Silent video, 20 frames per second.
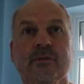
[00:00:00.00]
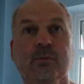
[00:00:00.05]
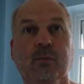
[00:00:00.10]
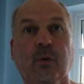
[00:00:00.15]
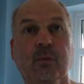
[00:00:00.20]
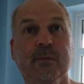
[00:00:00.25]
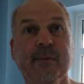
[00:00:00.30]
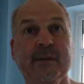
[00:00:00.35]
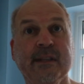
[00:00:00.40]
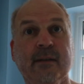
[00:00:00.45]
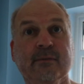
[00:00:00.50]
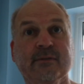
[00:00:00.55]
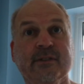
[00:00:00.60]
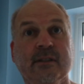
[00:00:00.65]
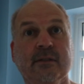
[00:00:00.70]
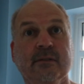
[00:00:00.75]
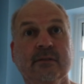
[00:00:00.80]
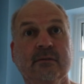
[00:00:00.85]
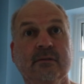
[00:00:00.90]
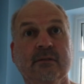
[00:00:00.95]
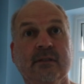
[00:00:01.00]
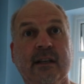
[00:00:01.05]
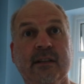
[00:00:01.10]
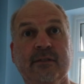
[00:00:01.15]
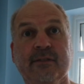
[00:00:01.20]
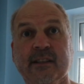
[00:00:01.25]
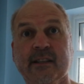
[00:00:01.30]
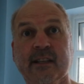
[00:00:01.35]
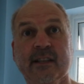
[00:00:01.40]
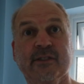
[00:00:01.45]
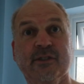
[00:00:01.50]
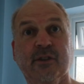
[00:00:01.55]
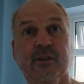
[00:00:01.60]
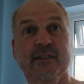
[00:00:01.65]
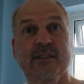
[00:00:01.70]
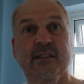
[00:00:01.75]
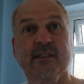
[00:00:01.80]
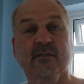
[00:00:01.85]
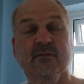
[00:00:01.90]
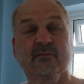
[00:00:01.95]
So what have we been up to? Anything
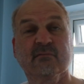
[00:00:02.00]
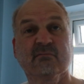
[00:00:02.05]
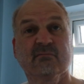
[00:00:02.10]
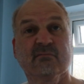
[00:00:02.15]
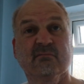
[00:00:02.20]
exciting?